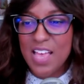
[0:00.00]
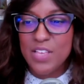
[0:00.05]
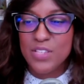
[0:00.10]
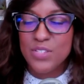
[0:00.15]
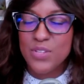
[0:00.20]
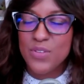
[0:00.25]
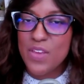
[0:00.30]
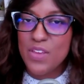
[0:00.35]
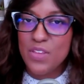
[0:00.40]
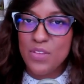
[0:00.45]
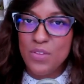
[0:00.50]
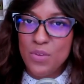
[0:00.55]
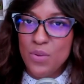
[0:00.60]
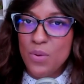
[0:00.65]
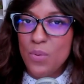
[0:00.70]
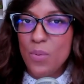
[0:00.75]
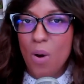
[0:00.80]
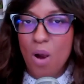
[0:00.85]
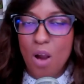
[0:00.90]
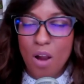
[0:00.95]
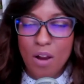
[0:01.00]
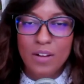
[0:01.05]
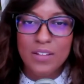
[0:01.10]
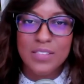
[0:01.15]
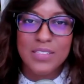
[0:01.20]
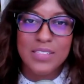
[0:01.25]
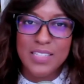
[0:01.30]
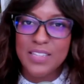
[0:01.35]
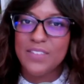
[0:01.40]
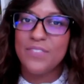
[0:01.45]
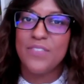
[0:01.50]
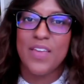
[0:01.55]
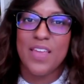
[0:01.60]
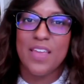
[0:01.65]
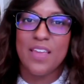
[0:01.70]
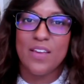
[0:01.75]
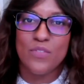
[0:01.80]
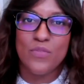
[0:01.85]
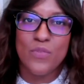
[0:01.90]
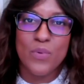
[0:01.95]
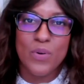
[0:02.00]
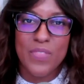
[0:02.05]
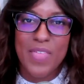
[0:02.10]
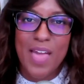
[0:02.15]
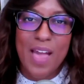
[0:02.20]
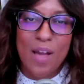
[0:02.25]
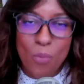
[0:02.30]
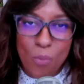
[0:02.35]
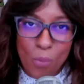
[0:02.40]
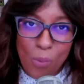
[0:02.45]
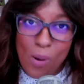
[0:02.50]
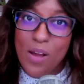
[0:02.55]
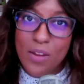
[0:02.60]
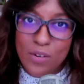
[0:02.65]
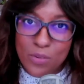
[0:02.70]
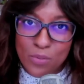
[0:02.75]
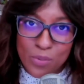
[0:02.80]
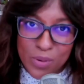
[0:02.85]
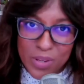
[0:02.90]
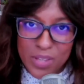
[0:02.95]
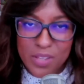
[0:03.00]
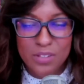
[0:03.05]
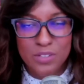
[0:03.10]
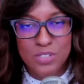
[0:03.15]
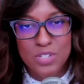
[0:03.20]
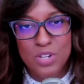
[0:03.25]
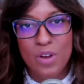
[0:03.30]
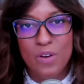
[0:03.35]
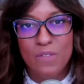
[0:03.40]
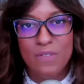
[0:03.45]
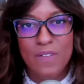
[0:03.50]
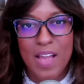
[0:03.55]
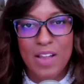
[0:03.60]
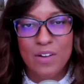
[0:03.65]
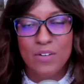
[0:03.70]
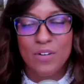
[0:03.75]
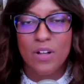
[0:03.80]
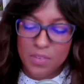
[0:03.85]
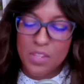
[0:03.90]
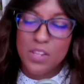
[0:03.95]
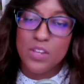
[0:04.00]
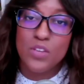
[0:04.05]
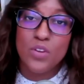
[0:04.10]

so that you aren't living for that one reel to go viral.